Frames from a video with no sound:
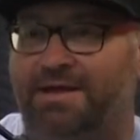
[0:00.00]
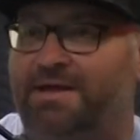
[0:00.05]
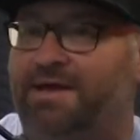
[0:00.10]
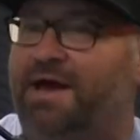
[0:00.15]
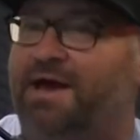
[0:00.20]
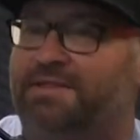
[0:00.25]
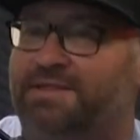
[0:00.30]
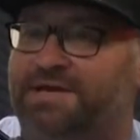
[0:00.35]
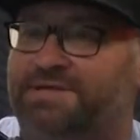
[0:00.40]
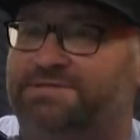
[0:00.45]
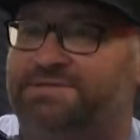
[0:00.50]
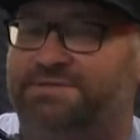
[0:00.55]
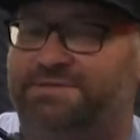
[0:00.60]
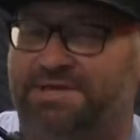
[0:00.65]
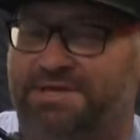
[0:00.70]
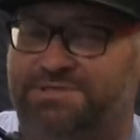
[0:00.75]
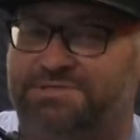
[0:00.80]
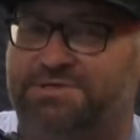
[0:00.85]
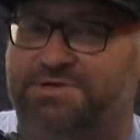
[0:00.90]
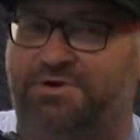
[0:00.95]
yeah, and
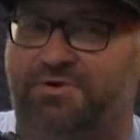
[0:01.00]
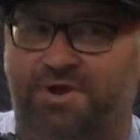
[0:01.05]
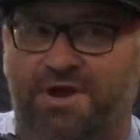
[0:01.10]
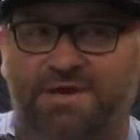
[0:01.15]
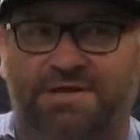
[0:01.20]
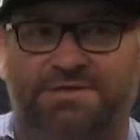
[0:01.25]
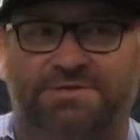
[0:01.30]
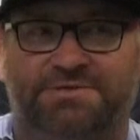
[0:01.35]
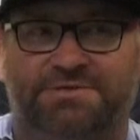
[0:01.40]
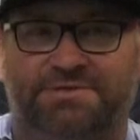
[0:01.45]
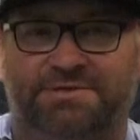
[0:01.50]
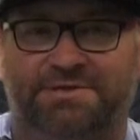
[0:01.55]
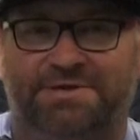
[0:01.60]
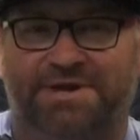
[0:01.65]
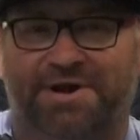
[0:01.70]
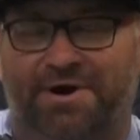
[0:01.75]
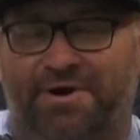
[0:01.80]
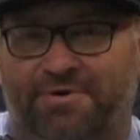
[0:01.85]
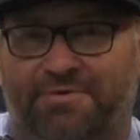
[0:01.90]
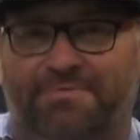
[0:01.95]
that's a great,
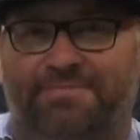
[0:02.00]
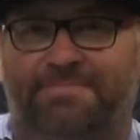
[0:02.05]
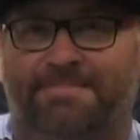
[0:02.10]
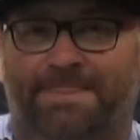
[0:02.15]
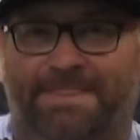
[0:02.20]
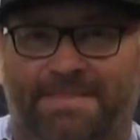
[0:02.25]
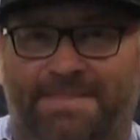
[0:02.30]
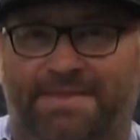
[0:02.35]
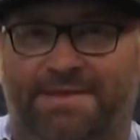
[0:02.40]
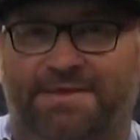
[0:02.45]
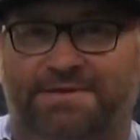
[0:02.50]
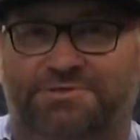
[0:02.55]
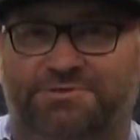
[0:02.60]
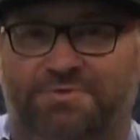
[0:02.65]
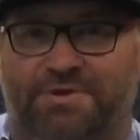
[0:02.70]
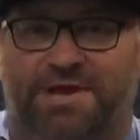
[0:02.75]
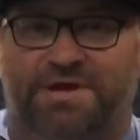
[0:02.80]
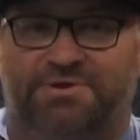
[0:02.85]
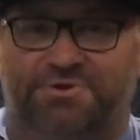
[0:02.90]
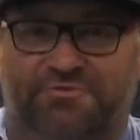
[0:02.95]
it's
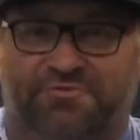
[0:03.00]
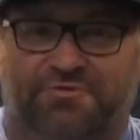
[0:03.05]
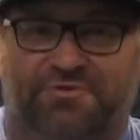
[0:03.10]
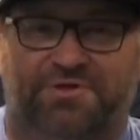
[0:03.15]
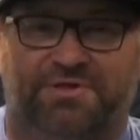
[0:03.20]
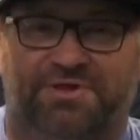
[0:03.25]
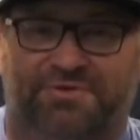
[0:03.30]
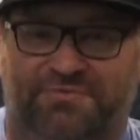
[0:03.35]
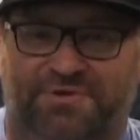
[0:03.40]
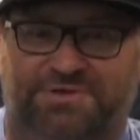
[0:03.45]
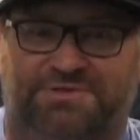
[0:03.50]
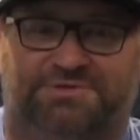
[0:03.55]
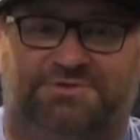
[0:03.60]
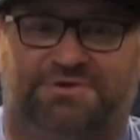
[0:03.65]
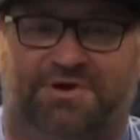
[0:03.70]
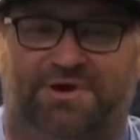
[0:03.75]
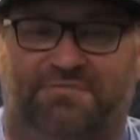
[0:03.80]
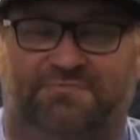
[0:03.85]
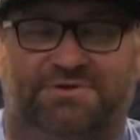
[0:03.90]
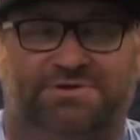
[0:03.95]
what I do for a living. So
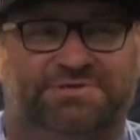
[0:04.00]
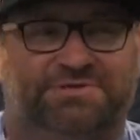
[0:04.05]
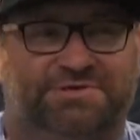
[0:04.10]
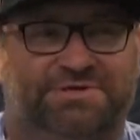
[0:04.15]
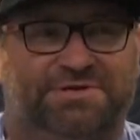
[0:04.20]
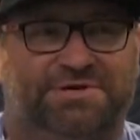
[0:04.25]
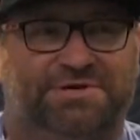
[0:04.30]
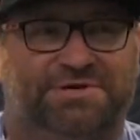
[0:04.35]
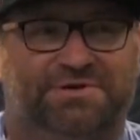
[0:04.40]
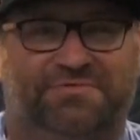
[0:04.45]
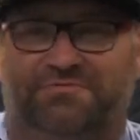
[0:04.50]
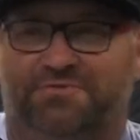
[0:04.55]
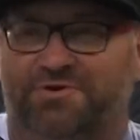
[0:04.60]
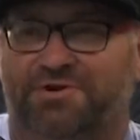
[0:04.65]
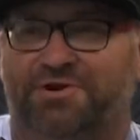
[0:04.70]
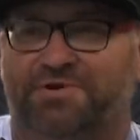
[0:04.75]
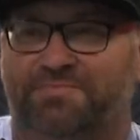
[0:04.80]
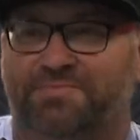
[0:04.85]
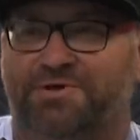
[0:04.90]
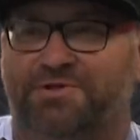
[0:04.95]
obviously if you're
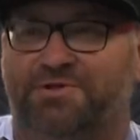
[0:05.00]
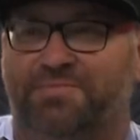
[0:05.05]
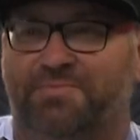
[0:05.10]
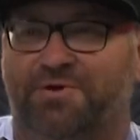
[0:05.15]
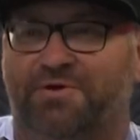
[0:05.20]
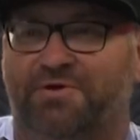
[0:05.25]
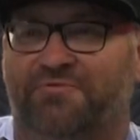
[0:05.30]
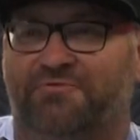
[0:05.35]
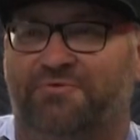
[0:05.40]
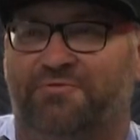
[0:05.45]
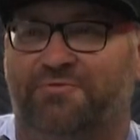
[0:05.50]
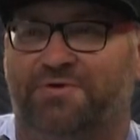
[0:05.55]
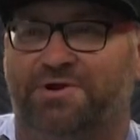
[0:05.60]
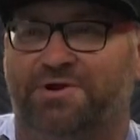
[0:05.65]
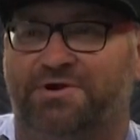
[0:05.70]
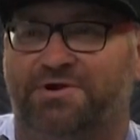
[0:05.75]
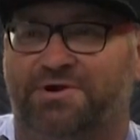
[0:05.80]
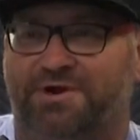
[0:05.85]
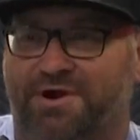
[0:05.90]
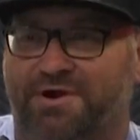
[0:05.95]
going to build a motor for one of
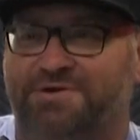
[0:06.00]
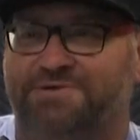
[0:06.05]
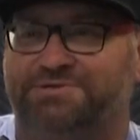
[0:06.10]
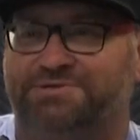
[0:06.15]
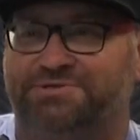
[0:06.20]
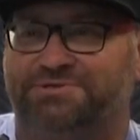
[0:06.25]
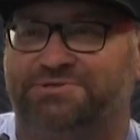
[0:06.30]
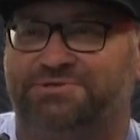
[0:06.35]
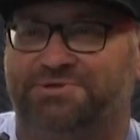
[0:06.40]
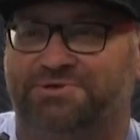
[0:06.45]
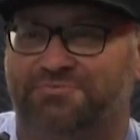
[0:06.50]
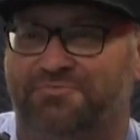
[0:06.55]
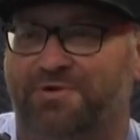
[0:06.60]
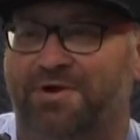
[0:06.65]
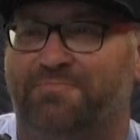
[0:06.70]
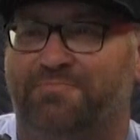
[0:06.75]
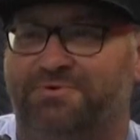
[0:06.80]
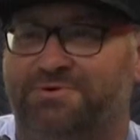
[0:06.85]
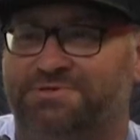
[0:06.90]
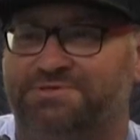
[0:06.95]
your cars, it should
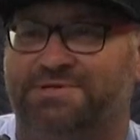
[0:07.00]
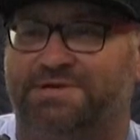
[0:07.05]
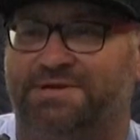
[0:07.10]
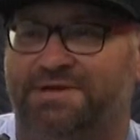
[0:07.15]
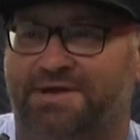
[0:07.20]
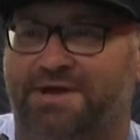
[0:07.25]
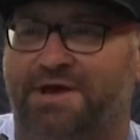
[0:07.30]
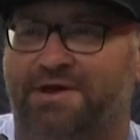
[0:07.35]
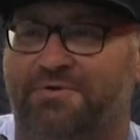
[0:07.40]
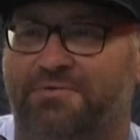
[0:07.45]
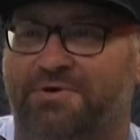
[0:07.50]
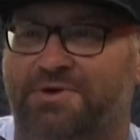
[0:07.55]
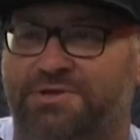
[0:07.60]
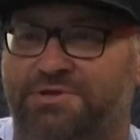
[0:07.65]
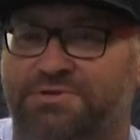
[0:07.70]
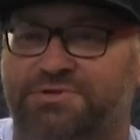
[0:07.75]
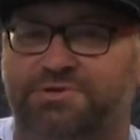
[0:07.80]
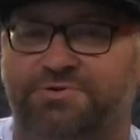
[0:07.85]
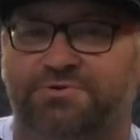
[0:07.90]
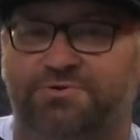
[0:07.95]
represent kind of what
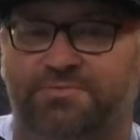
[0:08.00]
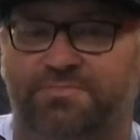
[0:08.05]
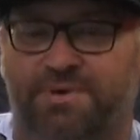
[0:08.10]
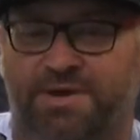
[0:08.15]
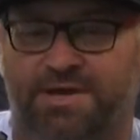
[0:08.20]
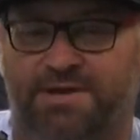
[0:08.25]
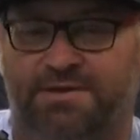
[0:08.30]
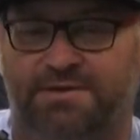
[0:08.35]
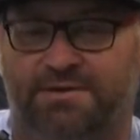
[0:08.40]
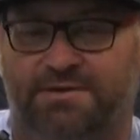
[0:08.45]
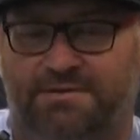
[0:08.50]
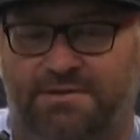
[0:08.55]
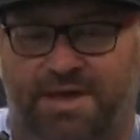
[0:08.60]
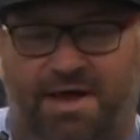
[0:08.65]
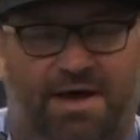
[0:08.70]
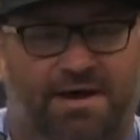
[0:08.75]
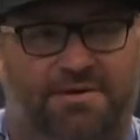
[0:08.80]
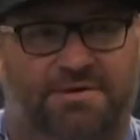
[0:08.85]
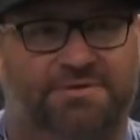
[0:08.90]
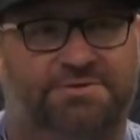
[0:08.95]
you do. But
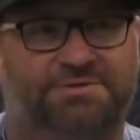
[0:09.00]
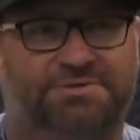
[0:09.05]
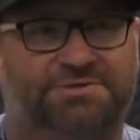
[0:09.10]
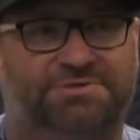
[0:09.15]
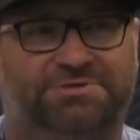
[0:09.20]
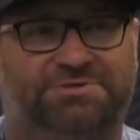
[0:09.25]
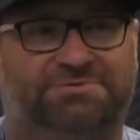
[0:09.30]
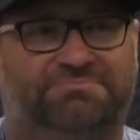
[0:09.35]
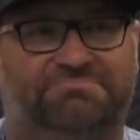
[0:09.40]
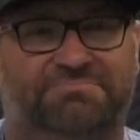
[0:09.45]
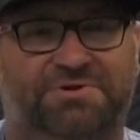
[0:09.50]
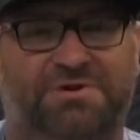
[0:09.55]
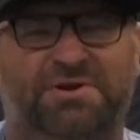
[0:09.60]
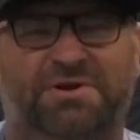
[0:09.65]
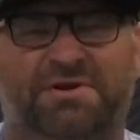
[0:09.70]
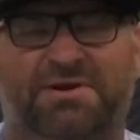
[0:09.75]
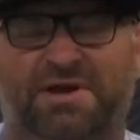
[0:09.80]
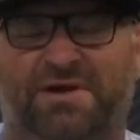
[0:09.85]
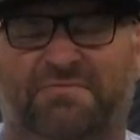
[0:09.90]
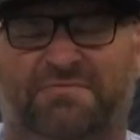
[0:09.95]
yeah, you don't
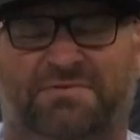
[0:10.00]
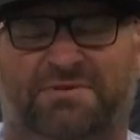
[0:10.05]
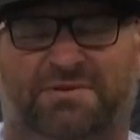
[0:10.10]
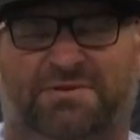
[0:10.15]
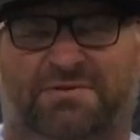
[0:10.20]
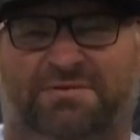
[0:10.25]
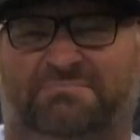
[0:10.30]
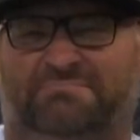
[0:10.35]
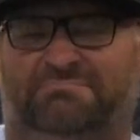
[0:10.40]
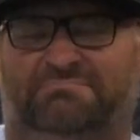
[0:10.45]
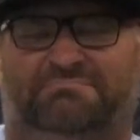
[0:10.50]
even have to,